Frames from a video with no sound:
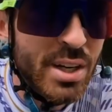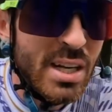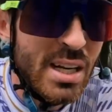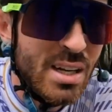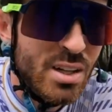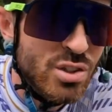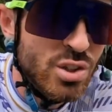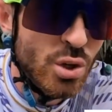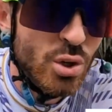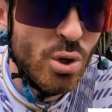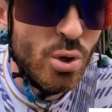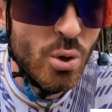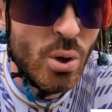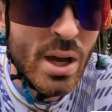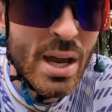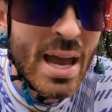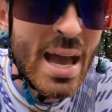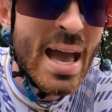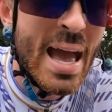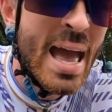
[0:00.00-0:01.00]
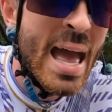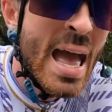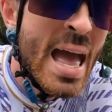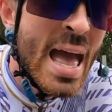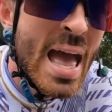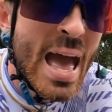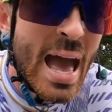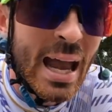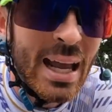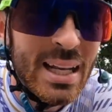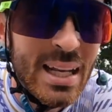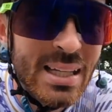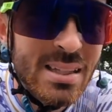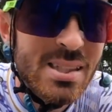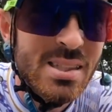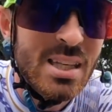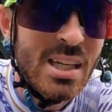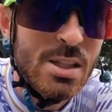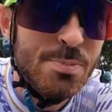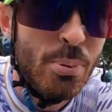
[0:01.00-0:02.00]
need to do at
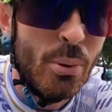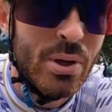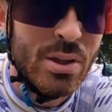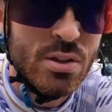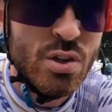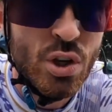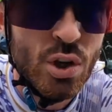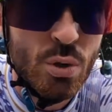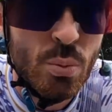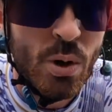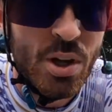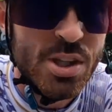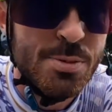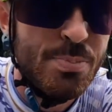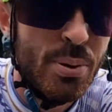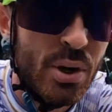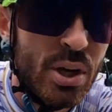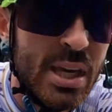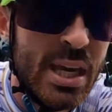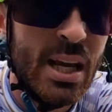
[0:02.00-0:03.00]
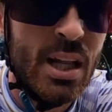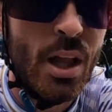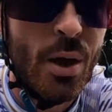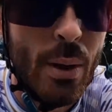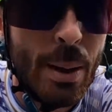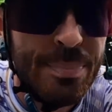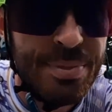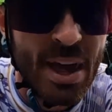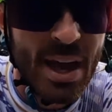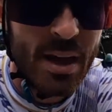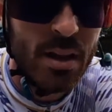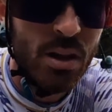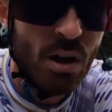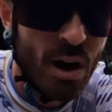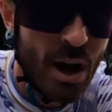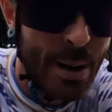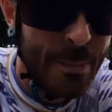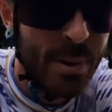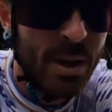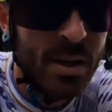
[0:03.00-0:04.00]
least 6.2 watts per kilo up that
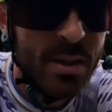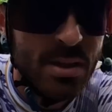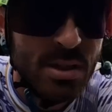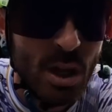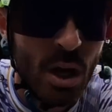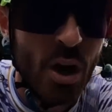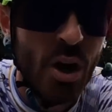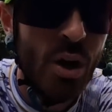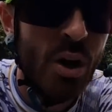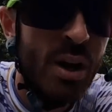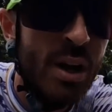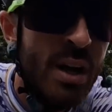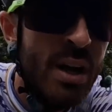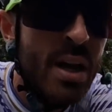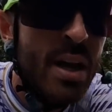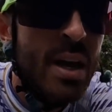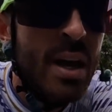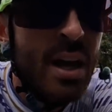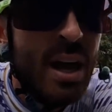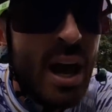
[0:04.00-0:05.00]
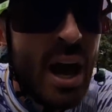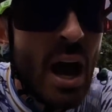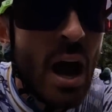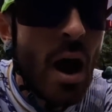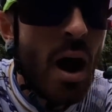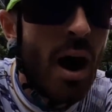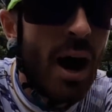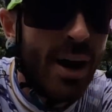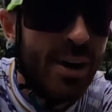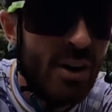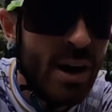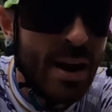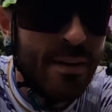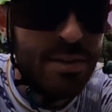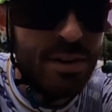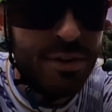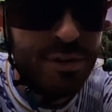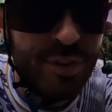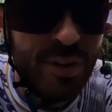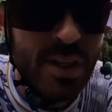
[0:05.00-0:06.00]
climb. So I don't
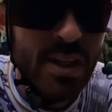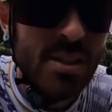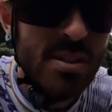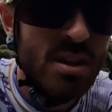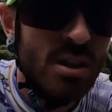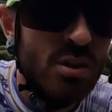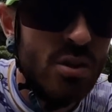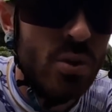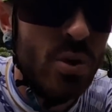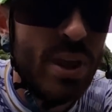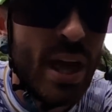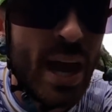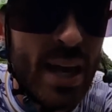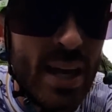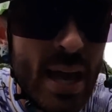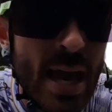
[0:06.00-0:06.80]
have the fitness to do that